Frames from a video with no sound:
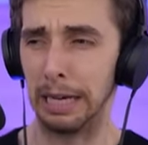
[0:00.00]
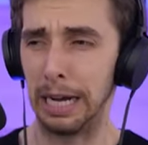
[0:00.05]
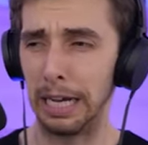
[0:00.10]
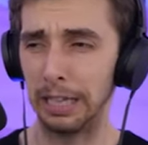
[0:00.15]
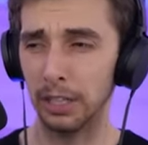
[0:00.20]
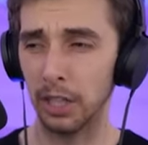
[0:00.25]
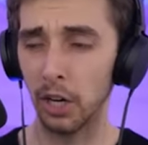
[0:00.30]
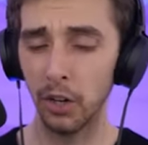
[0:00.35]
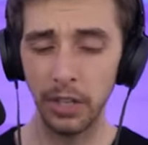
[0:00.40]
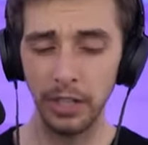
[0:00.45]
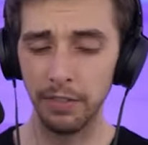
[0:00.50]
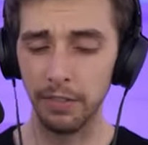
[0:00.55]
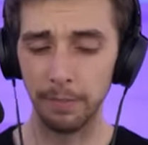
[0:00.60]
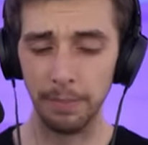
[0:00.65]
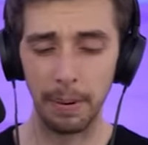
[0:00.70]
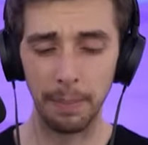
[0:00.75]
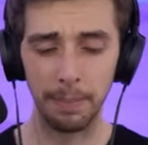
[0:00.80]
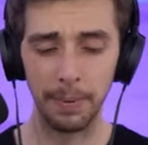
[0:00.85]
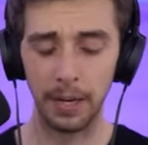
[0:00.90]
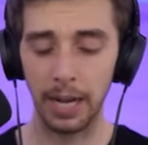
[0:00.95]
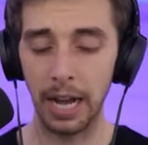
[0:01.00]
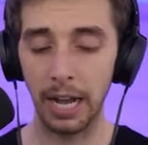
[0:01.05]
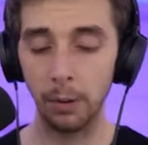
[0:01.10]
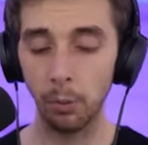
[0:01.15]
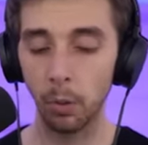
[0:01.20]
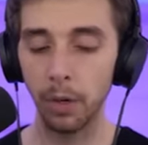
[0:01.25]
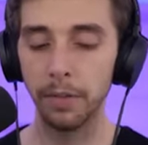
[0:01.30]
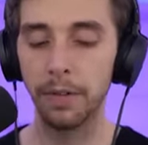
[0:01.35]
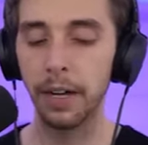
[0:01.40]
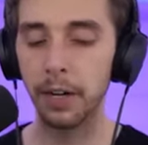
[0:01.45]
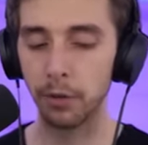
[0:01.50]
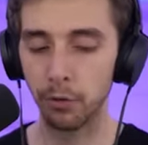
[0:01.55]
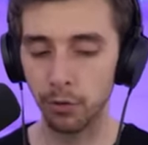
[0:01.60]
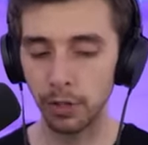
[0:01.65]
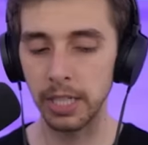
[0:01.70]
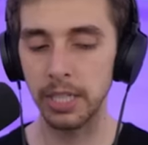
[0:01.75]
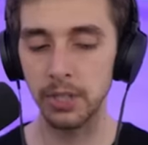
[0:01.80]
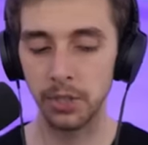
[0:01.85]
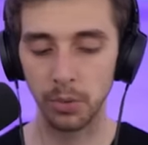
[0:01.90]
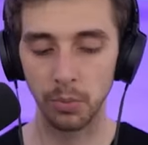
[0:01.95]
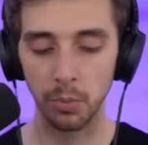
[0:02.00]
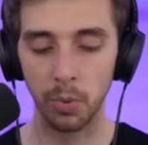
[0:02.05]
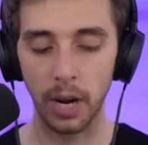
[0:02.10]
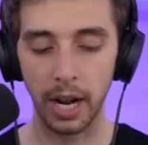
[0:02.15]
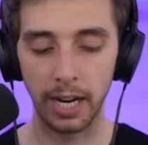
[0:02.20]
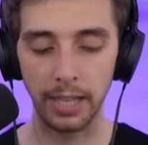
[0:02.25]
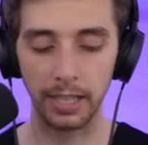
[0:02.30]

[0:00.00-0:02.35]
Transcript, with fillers: I can't even remember. I would have had a reason why